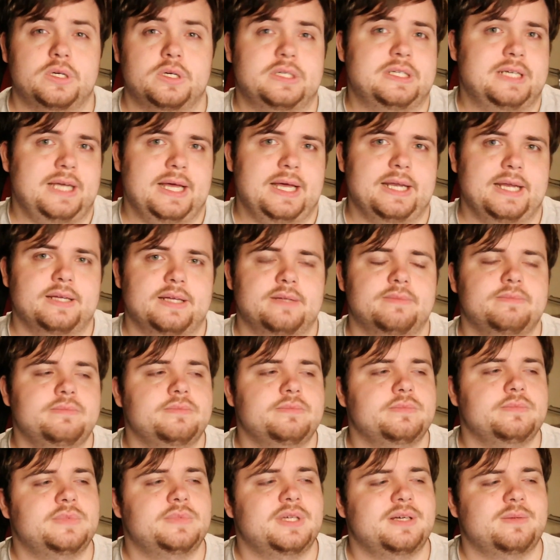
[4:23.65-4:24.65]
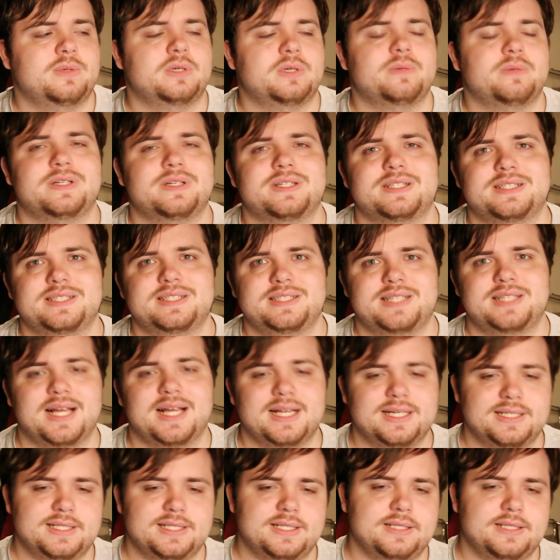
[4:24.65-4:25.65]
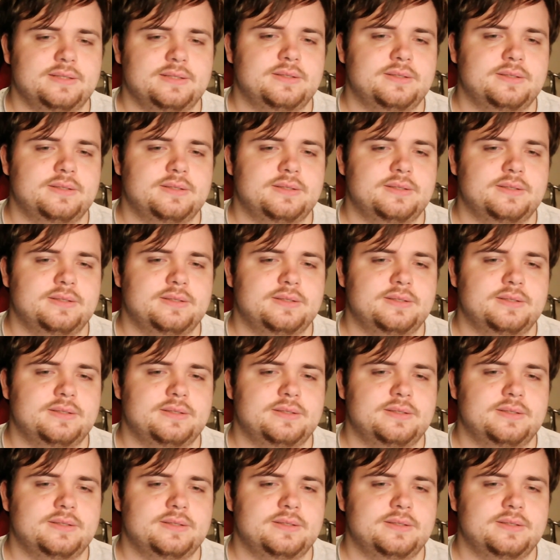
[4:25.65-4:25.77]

to get it, they want to understand it.